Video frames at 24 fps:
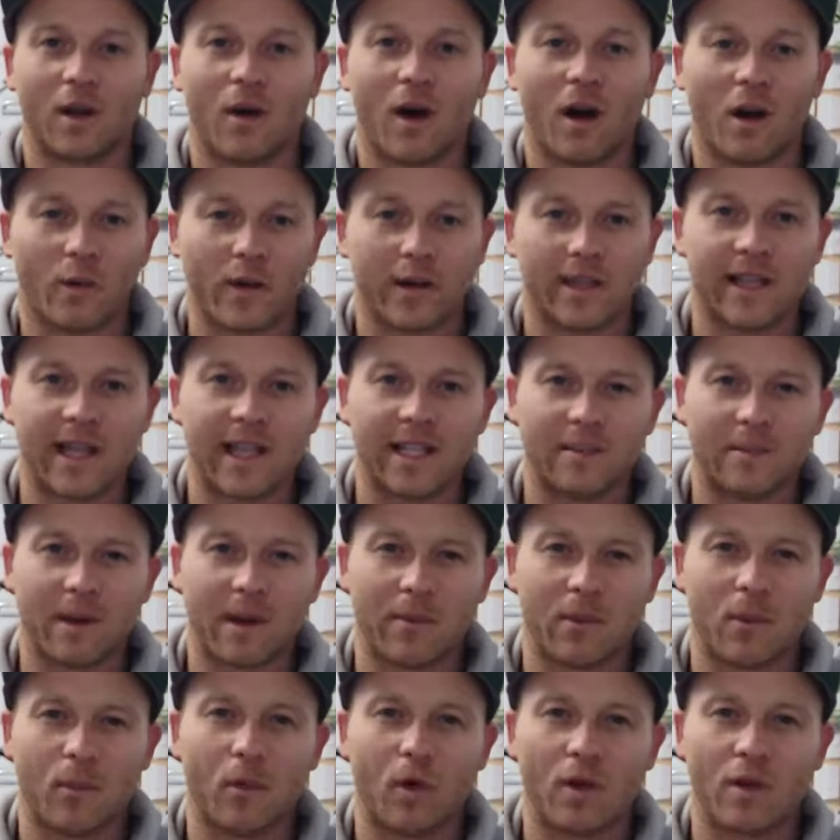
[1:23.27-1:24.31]
So I always
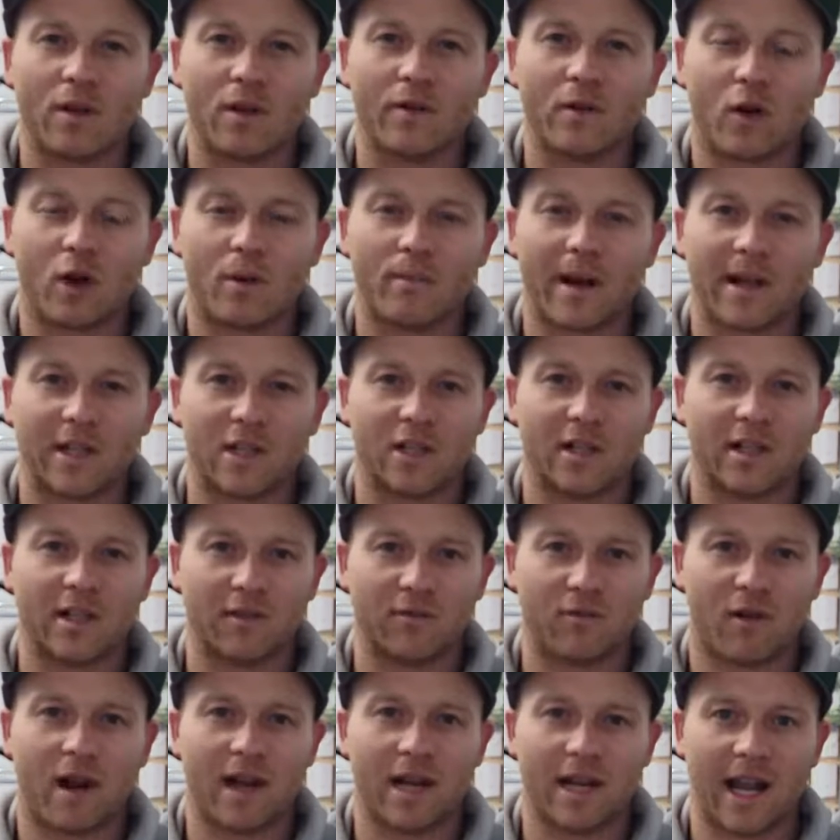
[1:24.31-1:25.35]
say to people, what you've got to
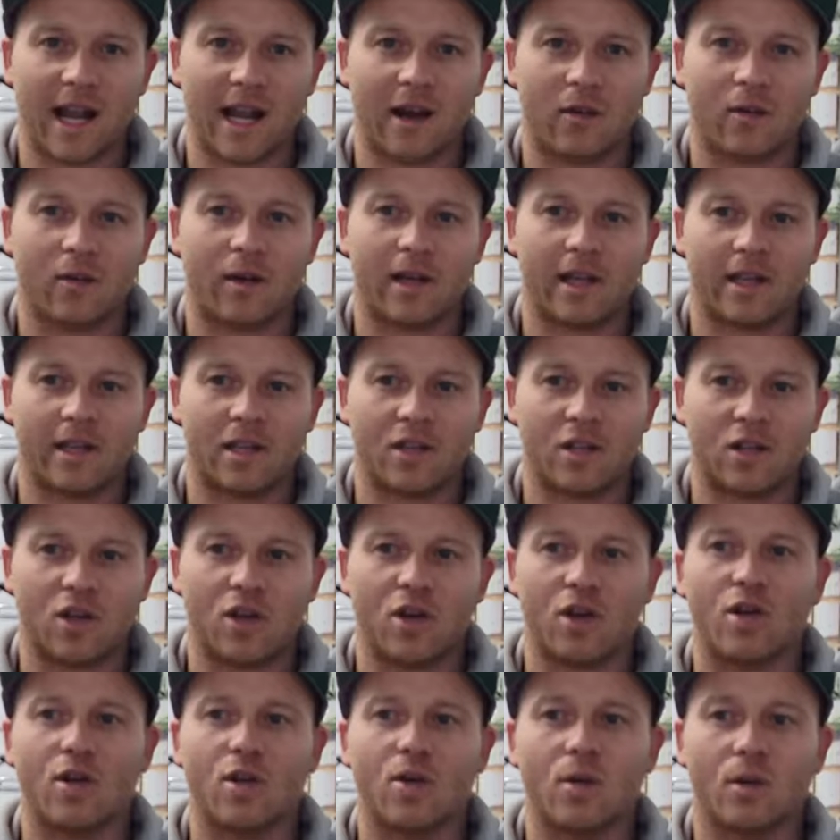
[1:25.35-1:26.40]
imagine is right now
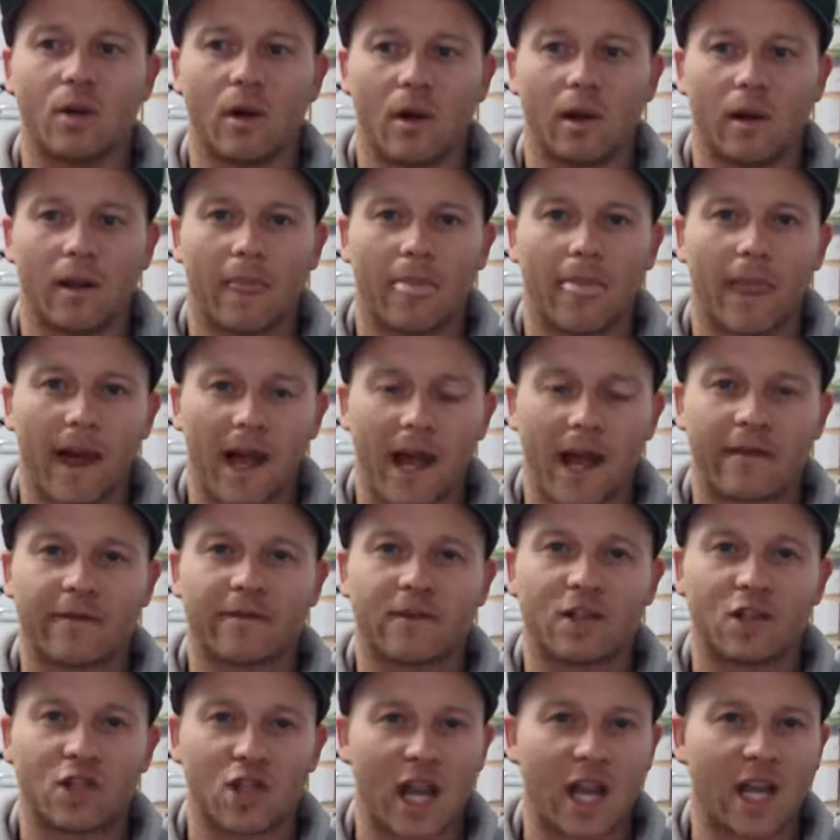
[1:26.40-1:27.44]
is you
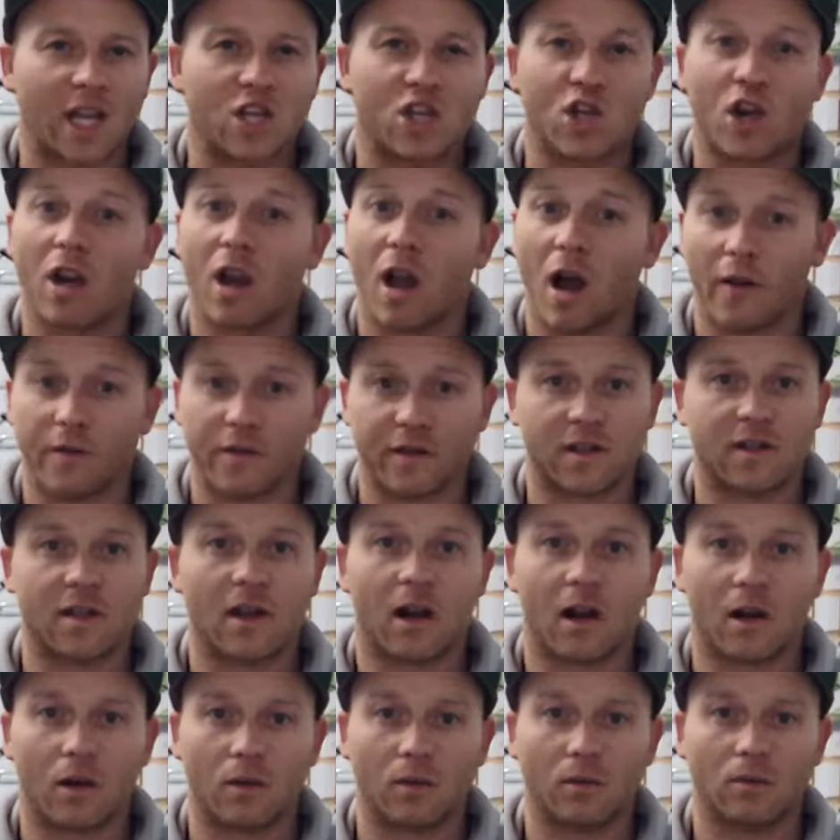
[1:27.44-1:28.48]
have to change your
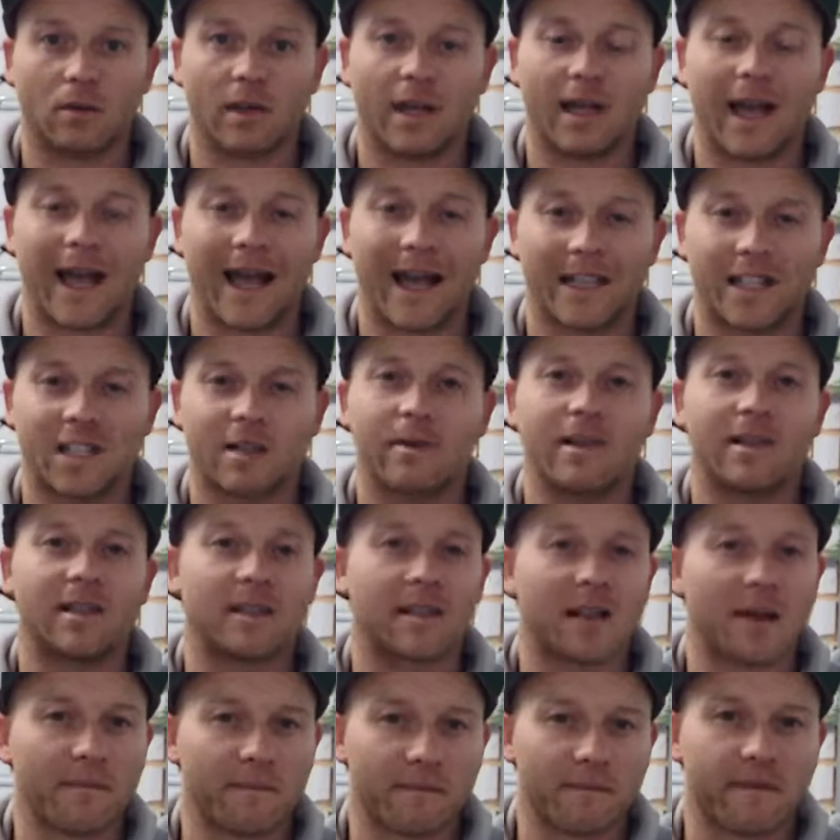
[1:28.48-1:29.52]
lifestyle. It has
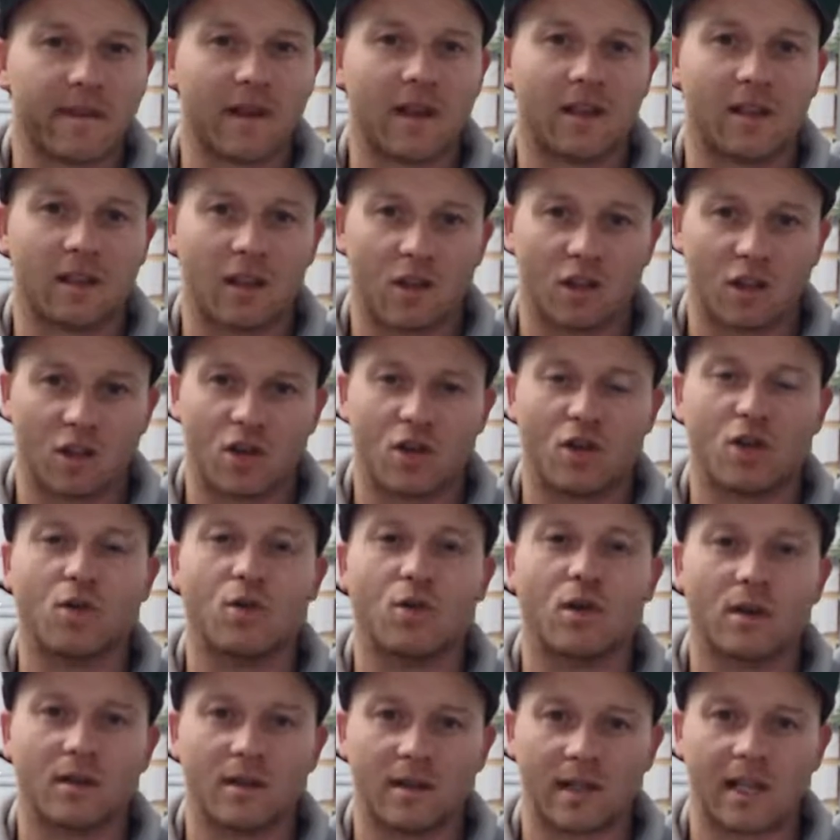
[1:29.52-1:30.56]
to be something that
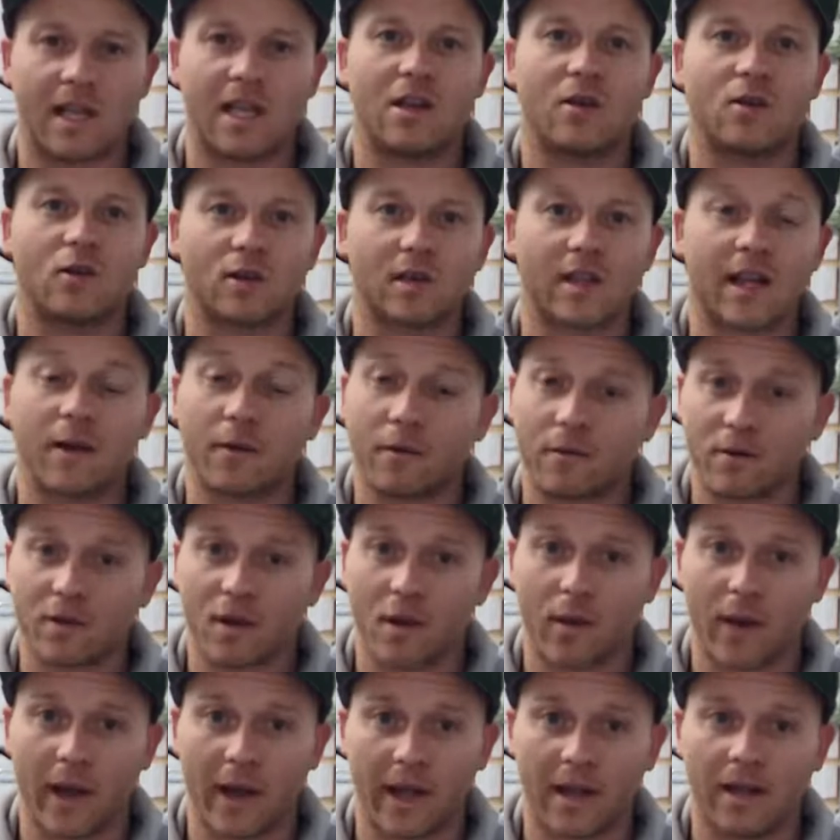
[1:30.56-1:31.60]
you can see
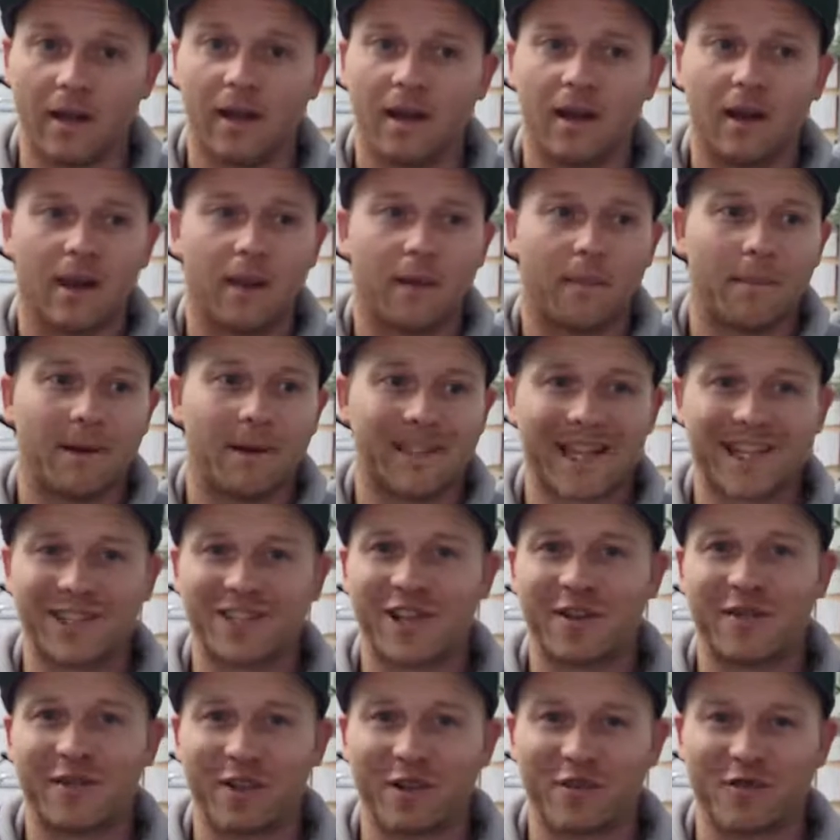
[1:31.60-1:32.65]
yourself doing
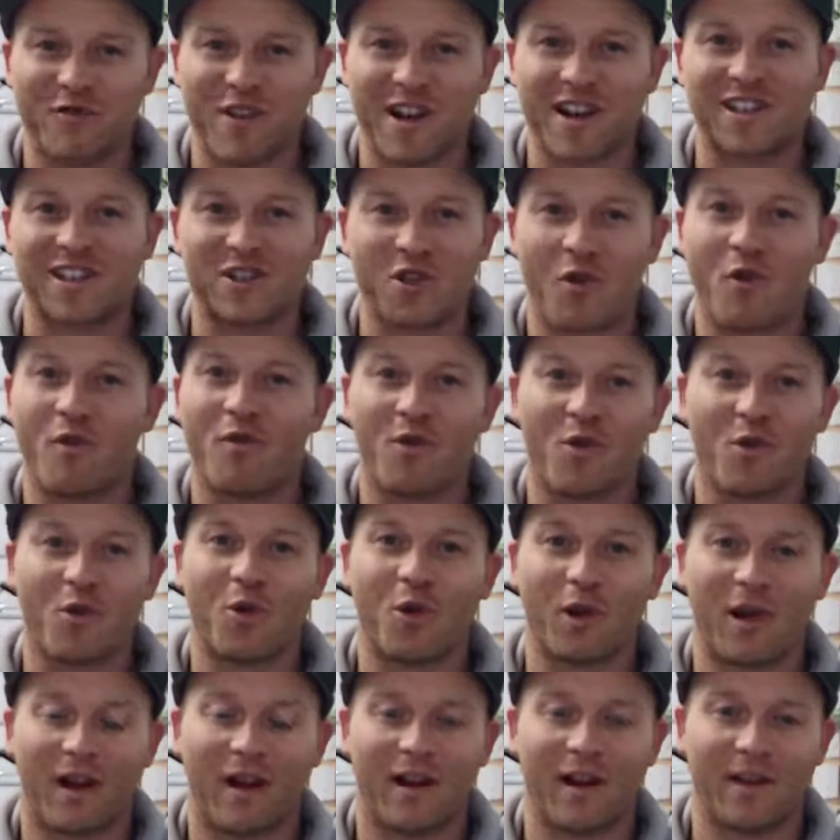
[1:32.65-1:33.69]
potentially for the rest
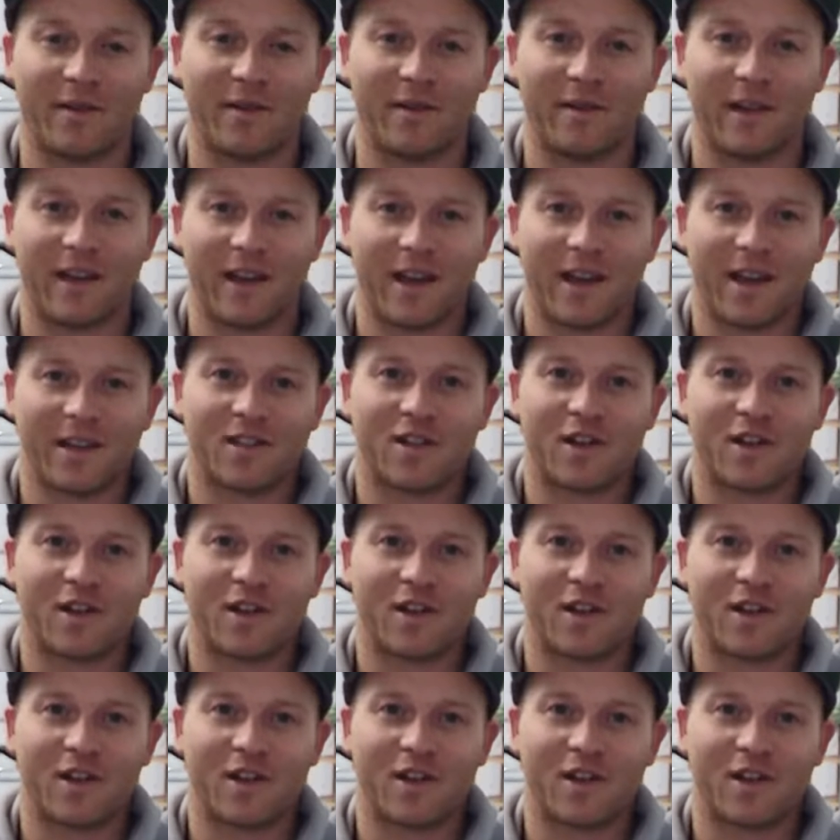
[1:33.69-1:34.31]
of your life.